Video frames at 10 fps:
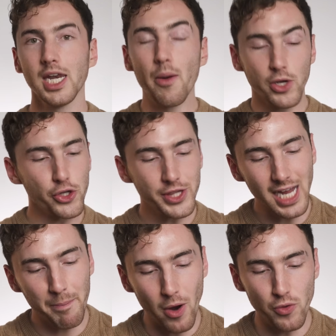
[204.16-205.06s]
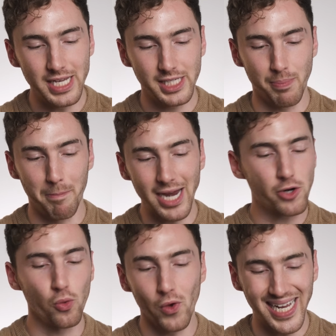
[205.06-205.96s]
Now, a good thing about this
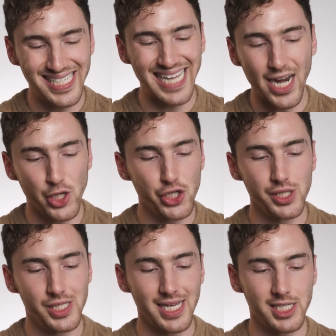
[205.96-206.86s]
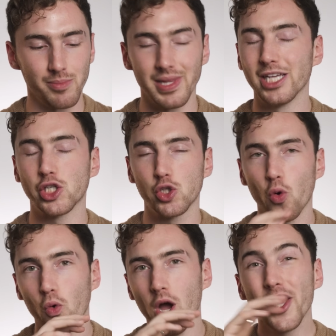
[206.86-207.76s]
micro extension system that is
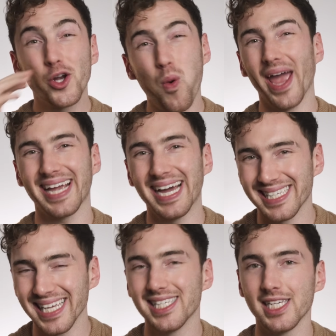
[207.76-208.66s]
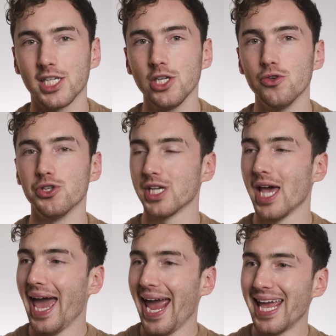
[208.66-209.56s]
so quick and easy to use
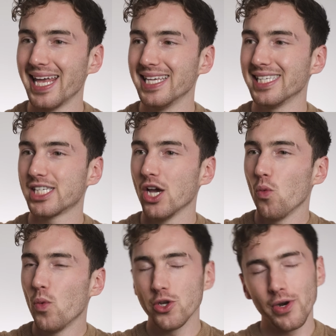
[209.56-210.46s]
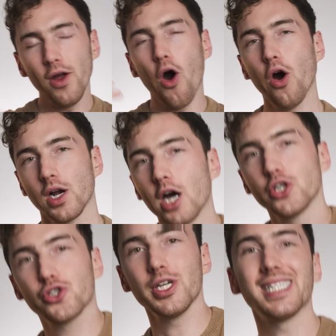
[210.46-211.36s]
is when you're in hot
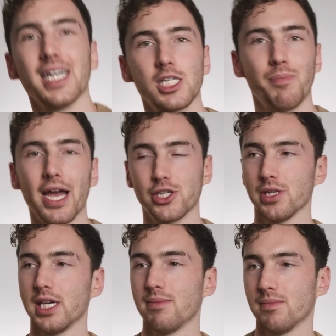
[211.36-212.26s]
countries especially.